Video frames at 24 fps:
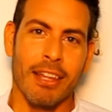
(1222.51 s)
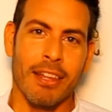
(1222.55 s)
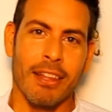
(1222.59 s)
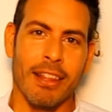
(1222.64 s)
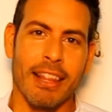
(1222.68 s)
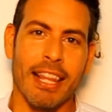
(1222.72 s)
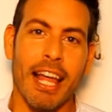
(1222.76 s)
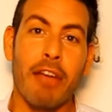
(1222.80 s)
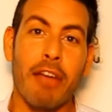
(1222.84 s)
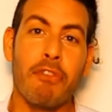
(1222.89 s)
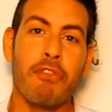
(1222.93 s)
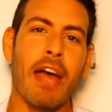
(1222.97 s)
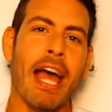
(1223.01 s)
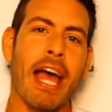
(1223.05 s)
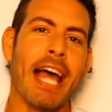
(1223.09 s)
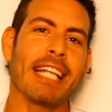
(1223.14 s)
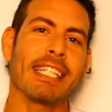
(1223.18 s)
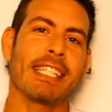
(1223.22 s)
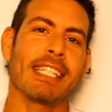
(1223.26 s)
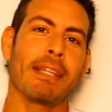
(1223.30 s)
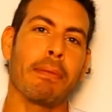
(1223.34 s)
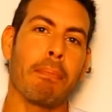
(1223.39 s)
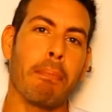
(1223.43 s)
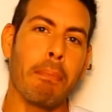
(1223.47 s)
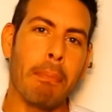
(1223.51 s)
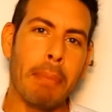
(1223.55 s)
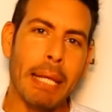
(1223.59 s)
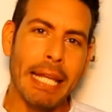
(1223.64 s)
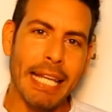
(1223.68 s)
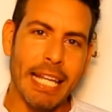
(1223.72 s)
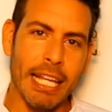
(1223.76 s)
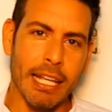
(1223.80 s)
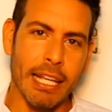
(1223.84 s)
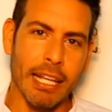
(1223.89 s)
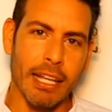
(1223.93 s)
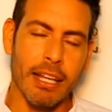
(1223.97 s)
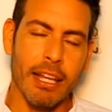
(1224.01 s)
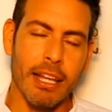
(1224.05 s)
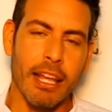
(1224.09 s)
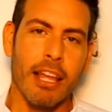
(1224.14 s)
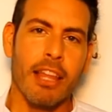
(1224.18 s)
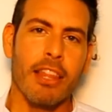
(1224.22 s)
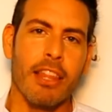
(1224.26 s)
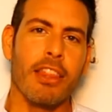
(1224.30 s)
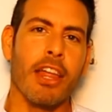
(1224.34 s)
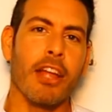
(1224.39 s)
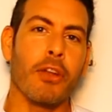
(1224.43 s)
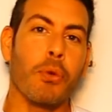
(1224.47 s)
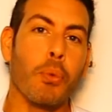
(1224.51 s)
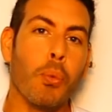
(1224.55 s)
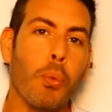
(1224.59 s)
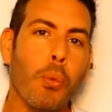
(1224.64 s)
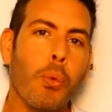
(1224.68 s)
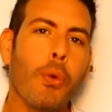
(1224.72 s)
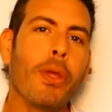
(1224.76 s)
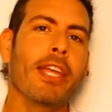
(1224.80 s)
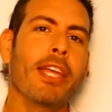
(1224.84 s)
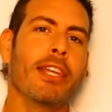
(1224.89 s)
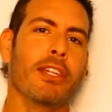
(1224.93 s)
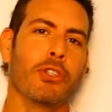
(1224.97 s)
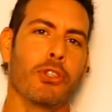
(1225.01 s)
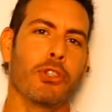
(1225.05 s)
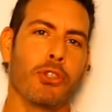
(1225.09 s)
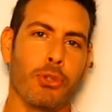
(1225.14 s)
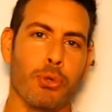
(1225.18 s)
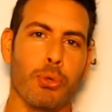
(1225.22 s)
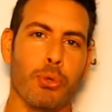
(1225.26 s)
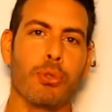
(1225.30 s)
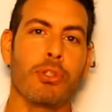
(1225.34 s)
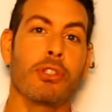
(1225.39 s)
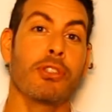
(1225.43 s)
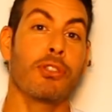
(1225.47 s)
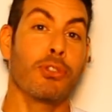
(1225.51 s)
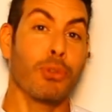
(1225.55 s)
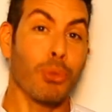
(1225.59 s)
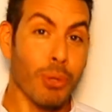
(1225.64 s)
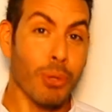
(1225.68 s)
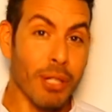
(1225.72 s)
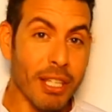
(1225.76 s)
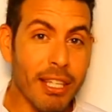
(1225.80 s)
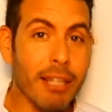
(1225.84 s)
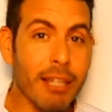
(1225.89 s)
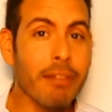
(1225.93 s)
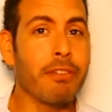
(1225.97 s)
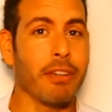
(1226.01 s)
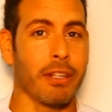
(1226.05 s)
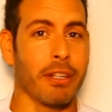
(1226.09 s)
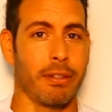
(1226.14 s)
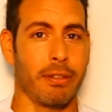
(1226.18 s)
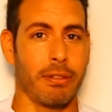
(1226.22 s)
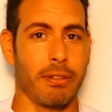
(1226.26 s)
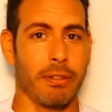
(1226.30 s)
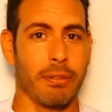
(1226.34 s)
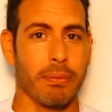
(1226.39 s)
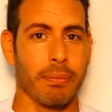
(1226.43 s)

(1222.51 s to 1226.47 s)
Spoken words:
Life has the meaning that we choose to give it